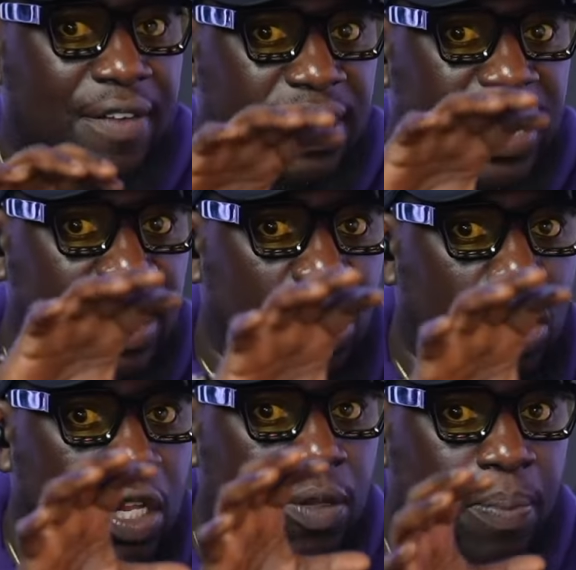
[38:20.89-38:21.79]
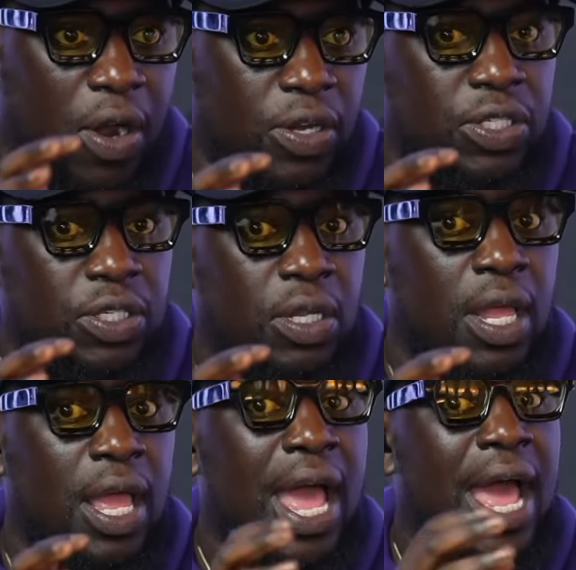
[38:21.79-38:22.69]
I take the good parts
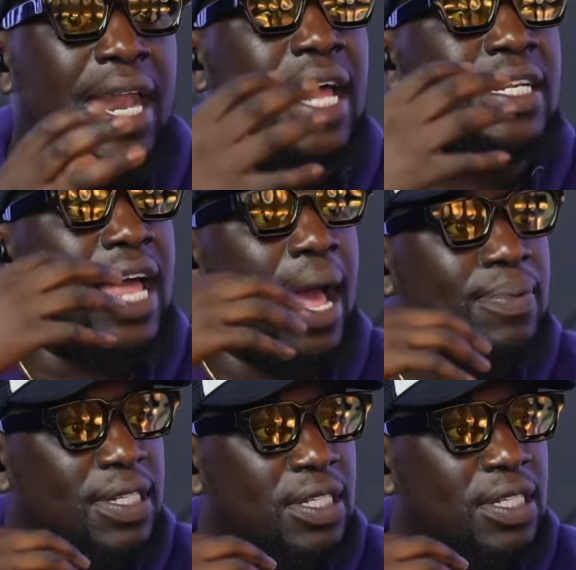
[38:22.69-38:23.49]
and I adapt it